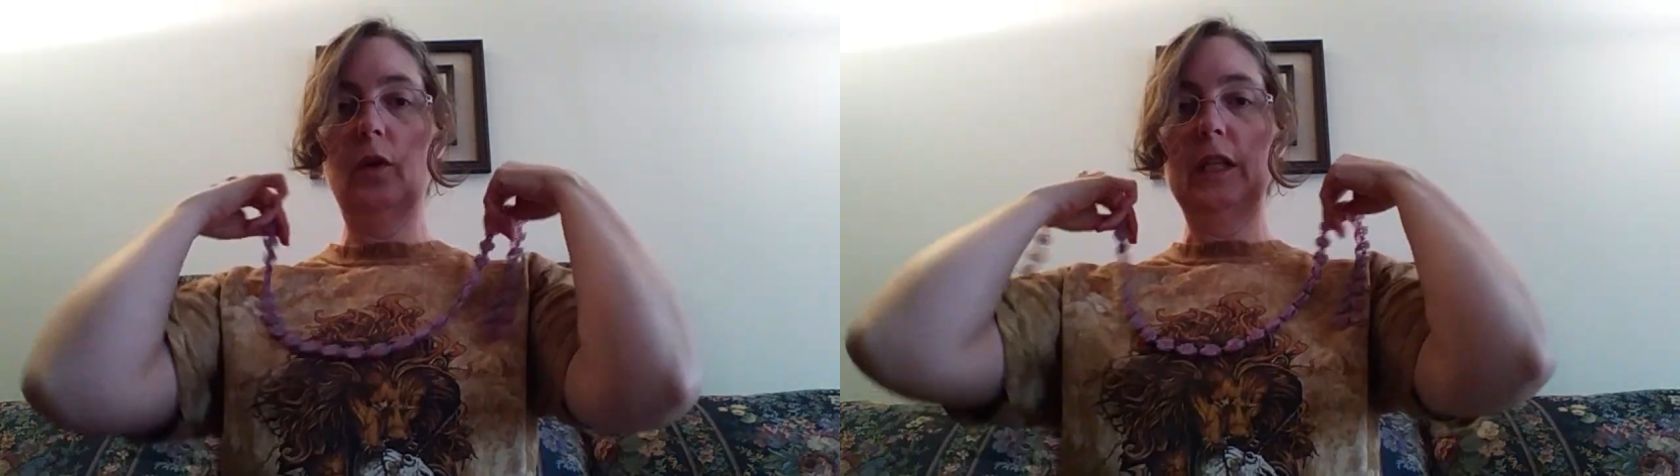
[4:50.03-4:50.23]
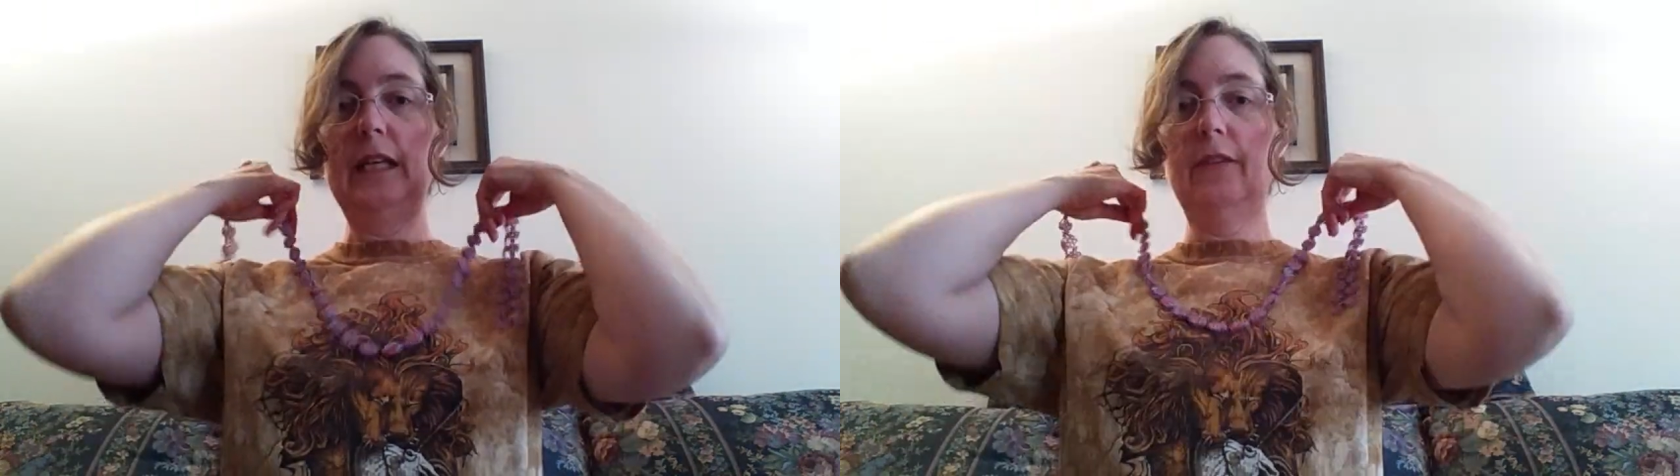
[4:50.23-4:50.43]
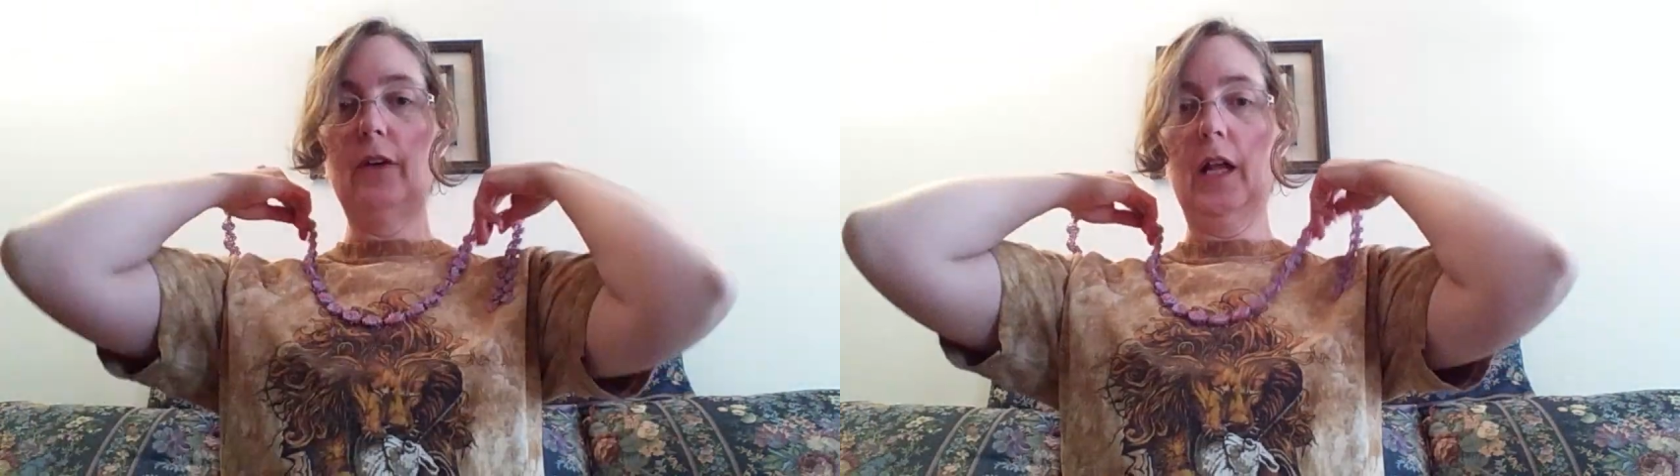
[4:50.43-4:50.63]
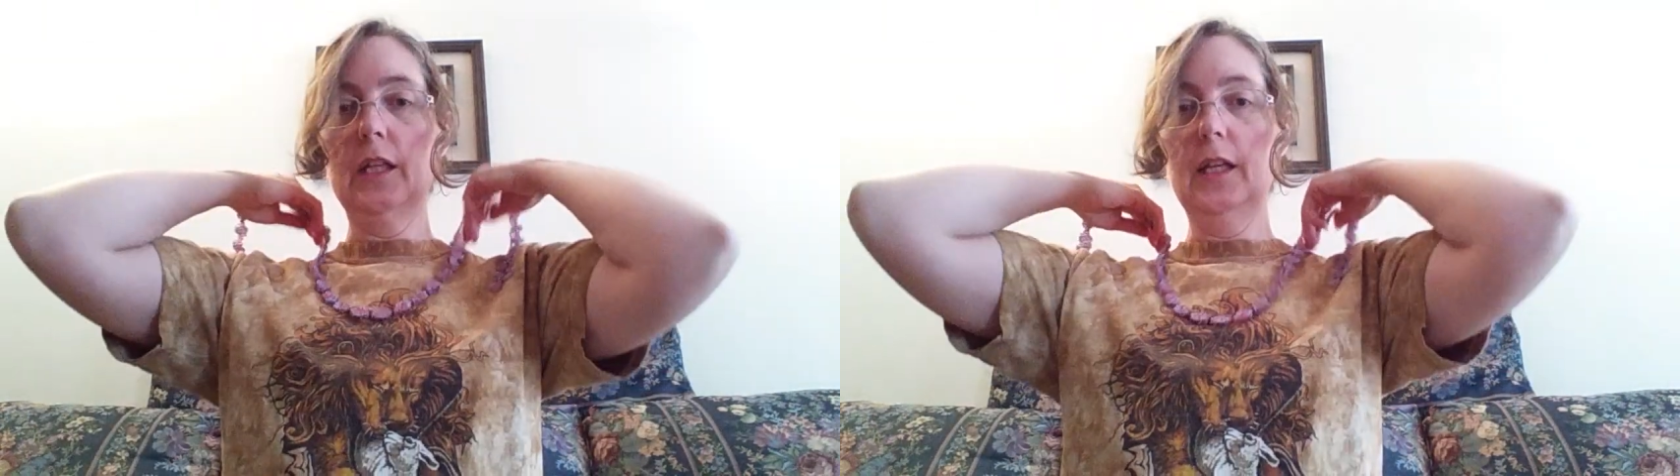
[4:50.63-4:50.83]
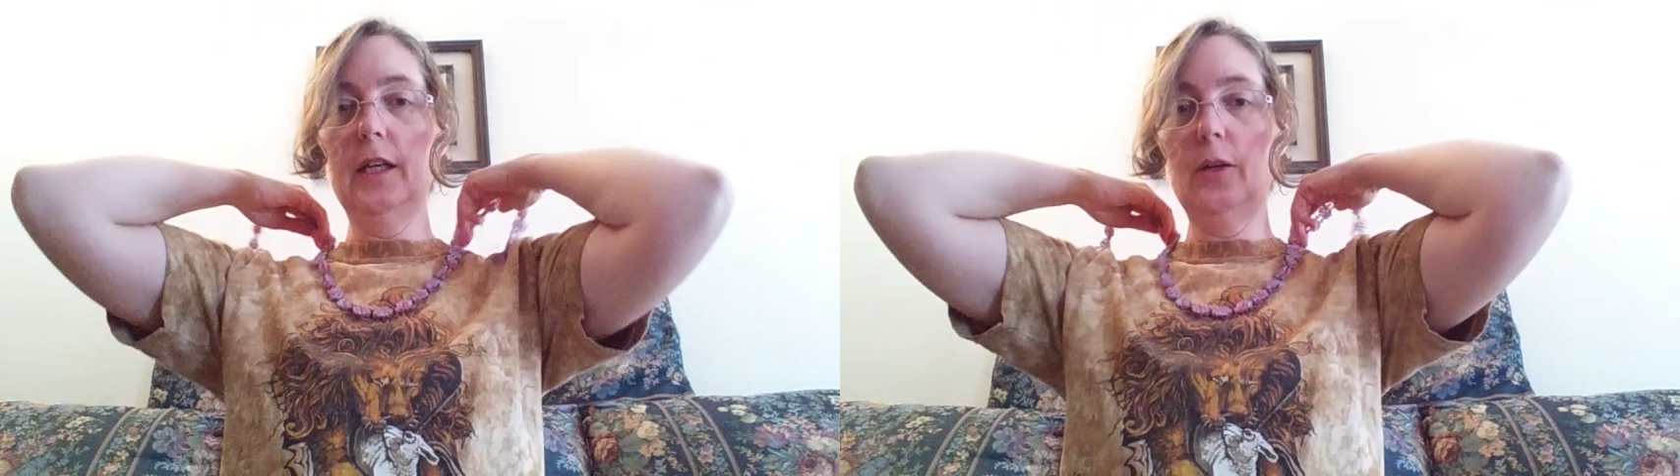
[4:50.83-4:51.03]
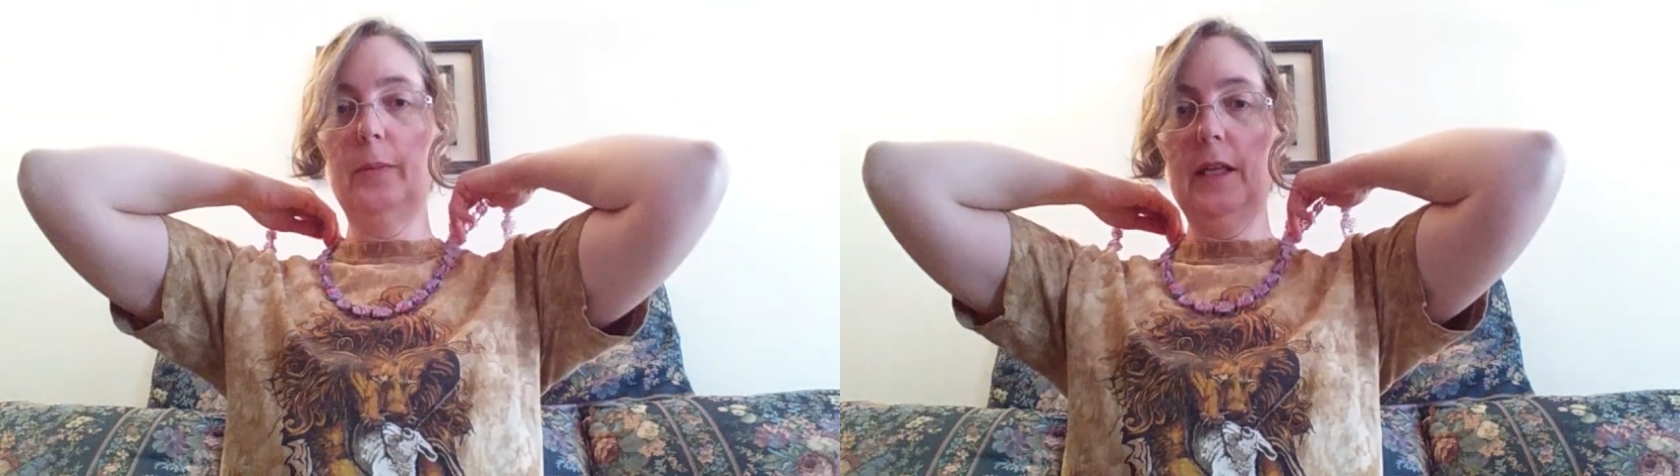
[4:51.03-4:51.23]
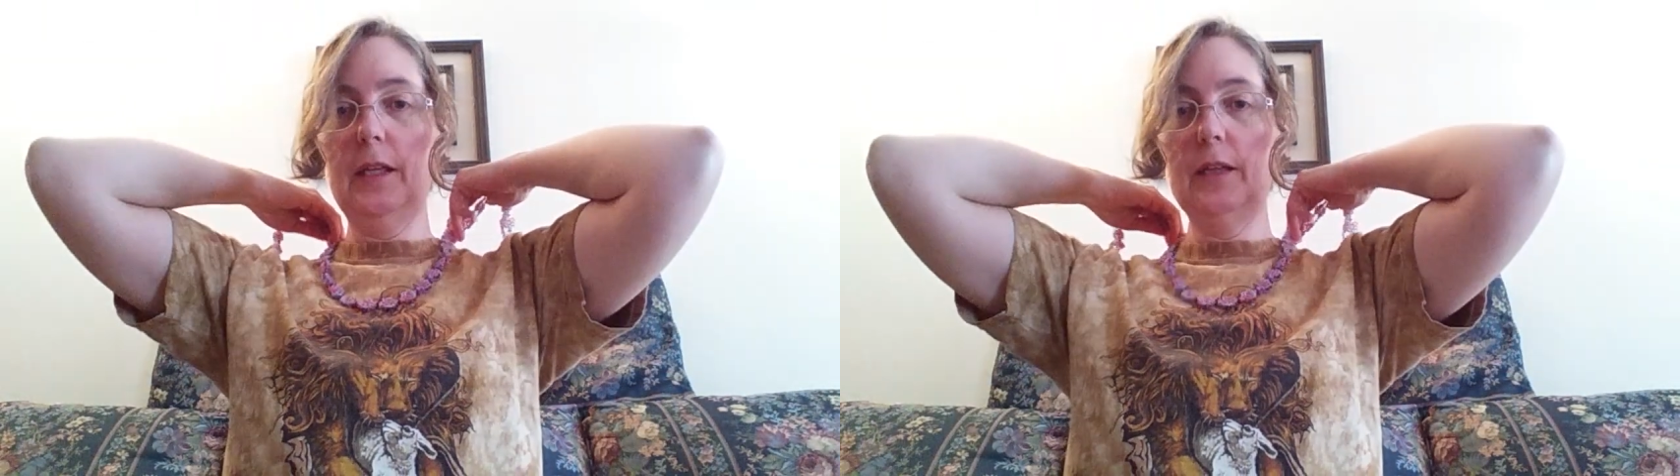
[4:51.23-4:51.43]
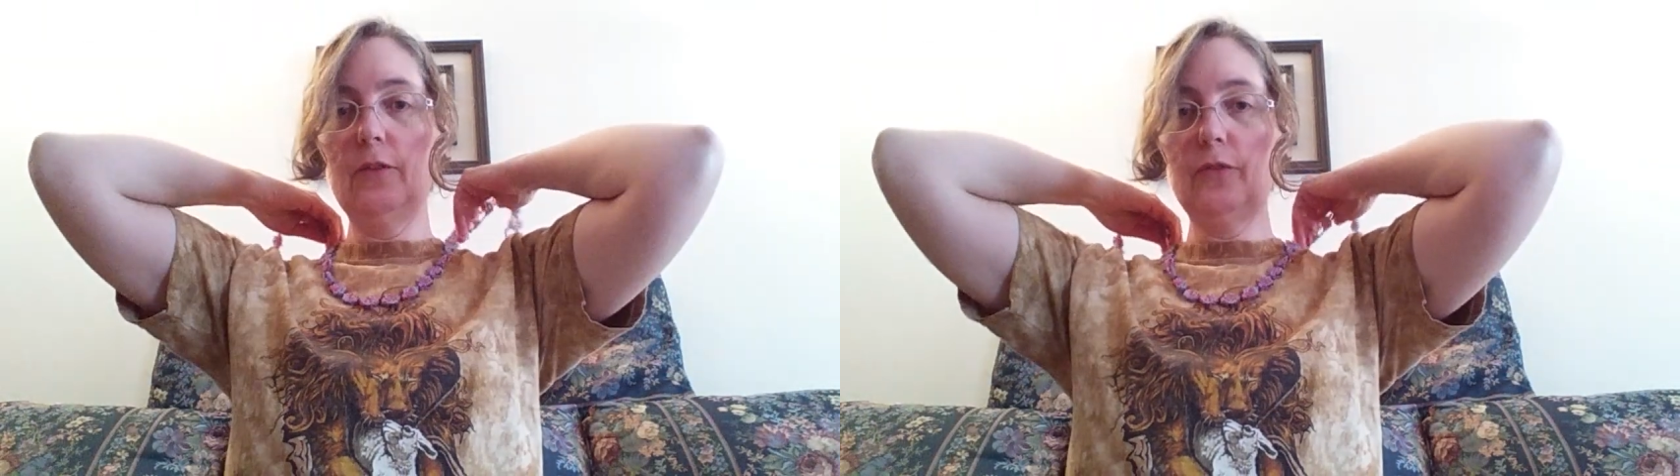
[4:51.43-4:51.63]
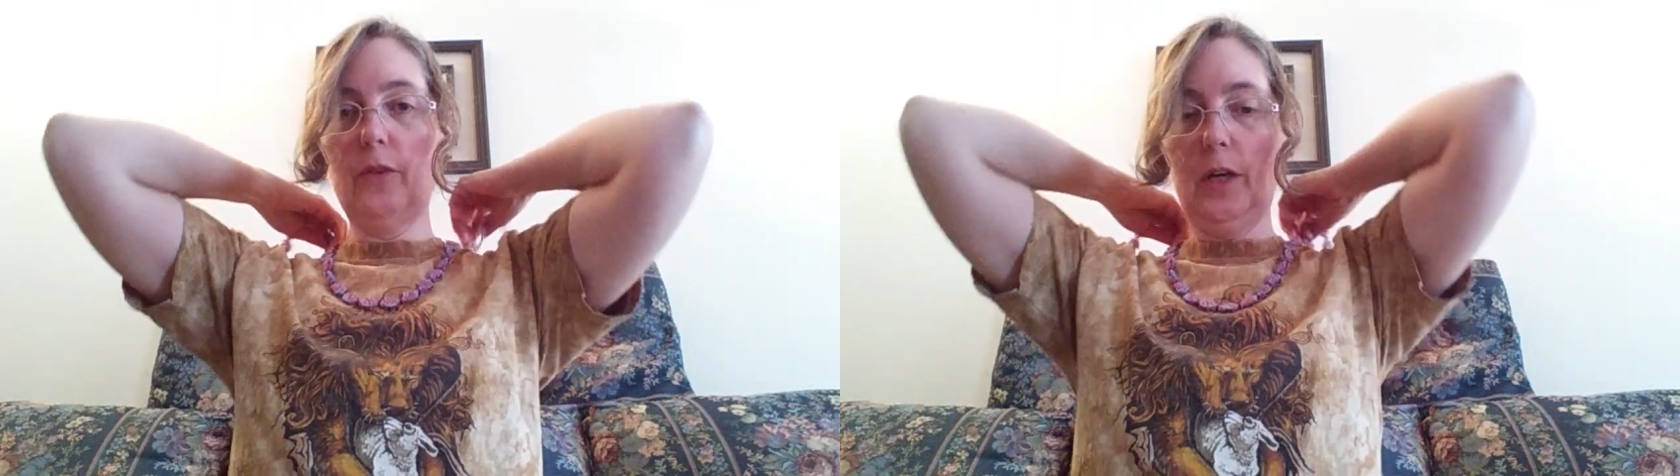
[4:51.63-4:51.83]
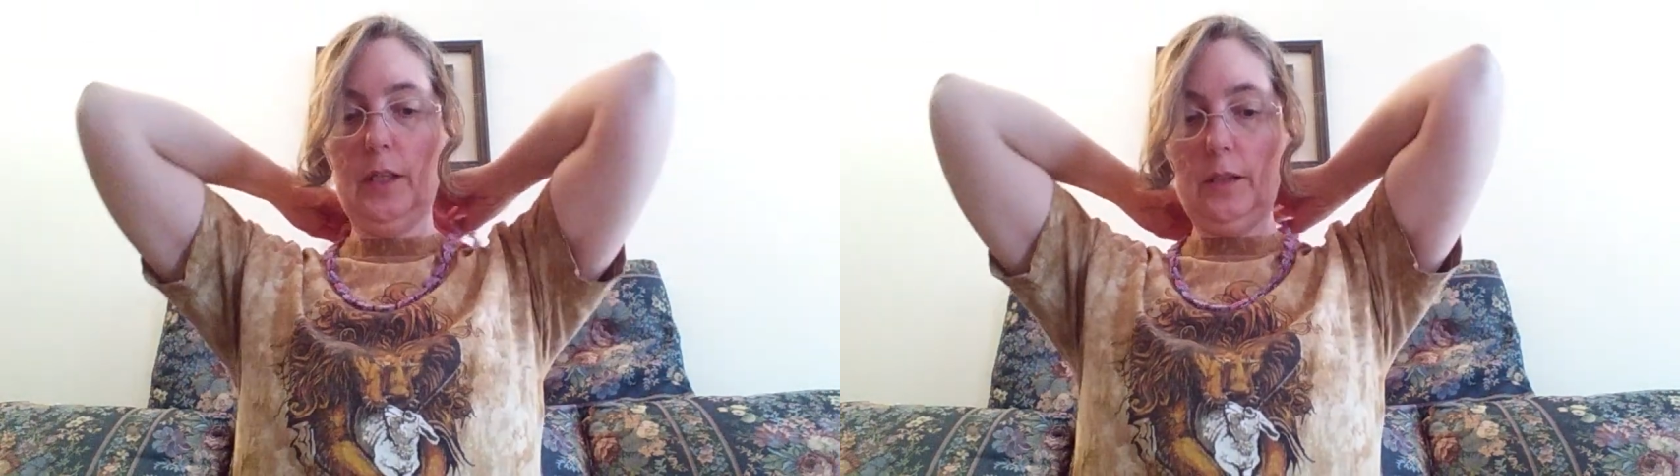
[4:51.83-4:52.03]
We'll leave a little bit in the
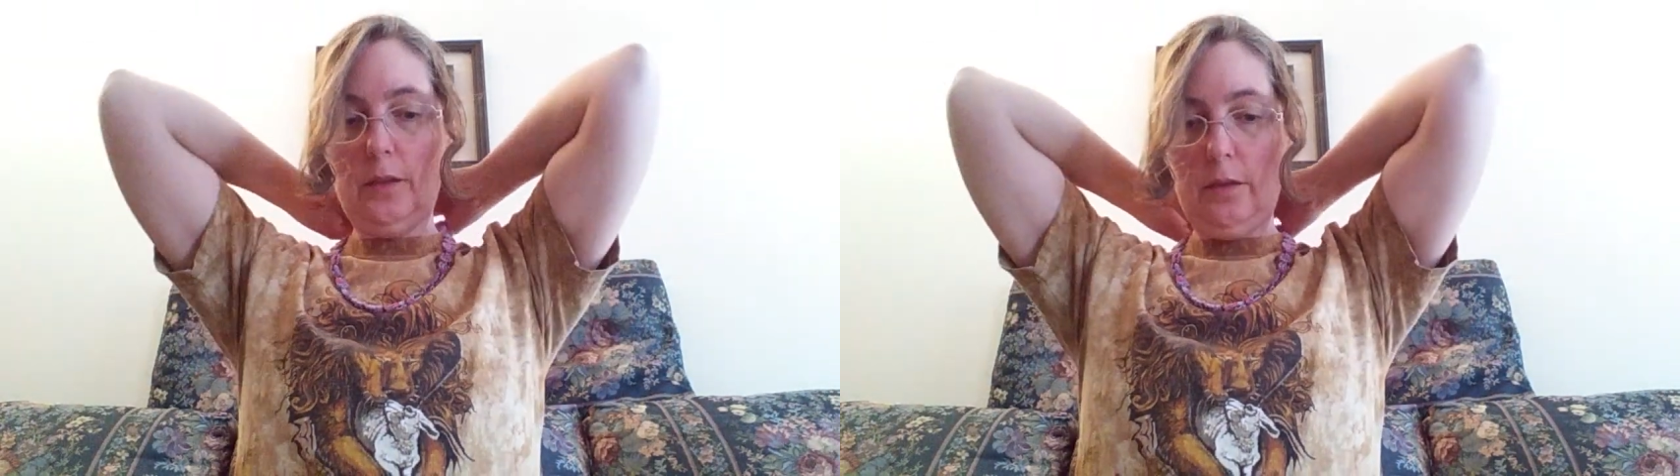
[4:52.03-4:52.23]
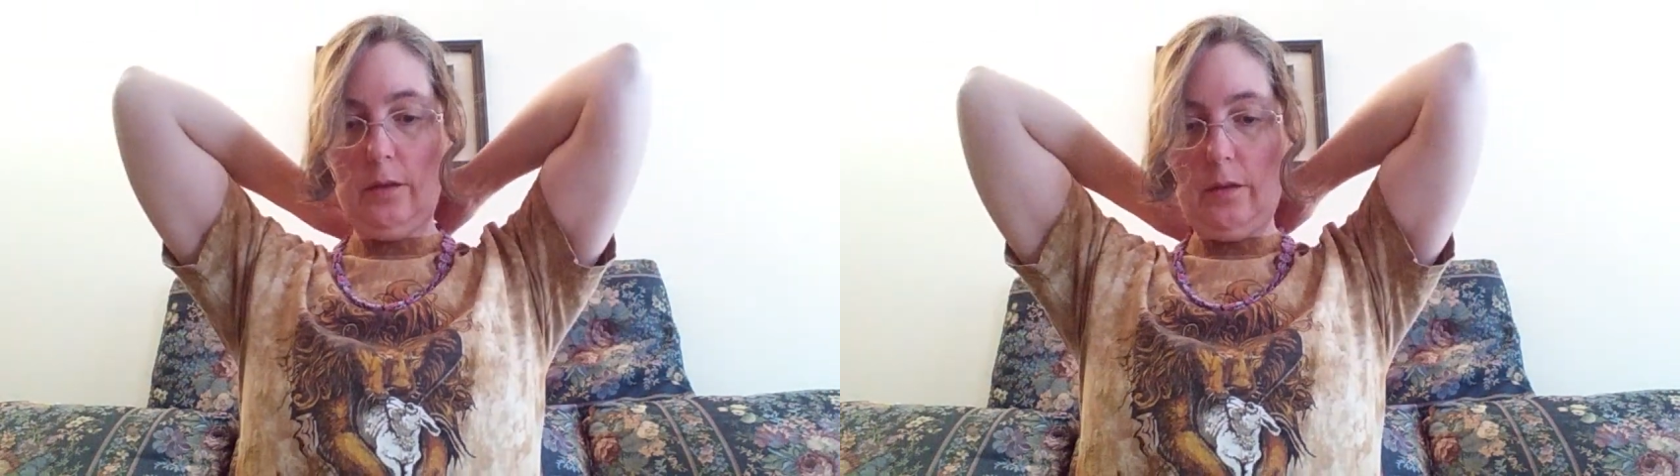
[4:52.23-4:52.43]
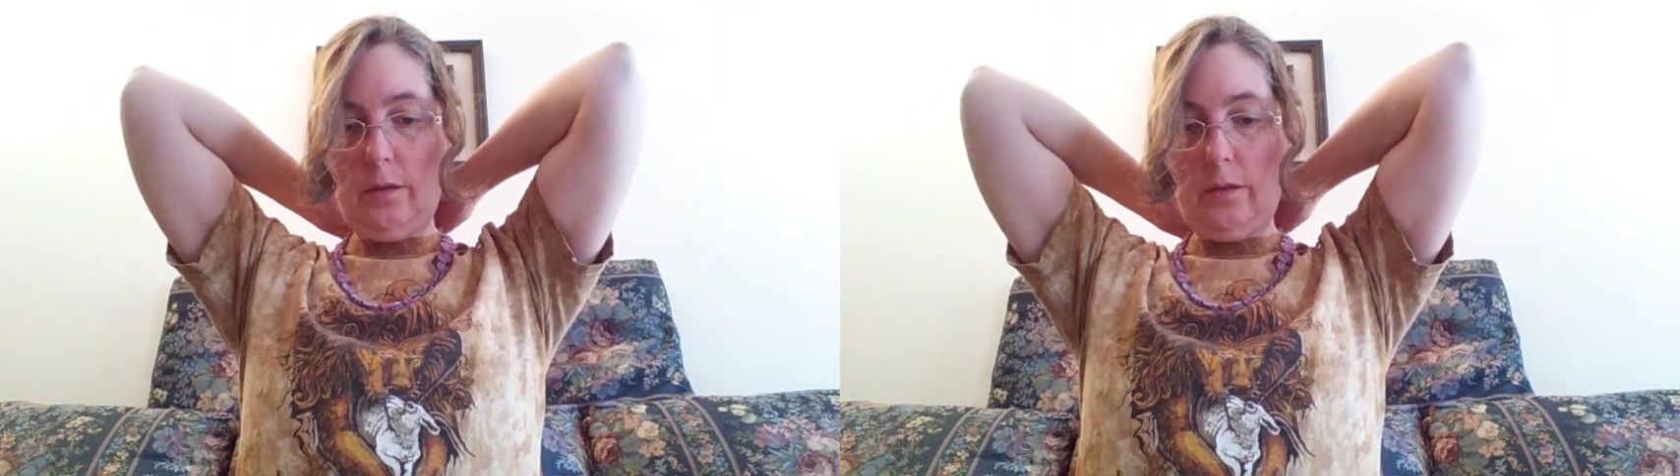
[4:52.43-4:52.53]
front.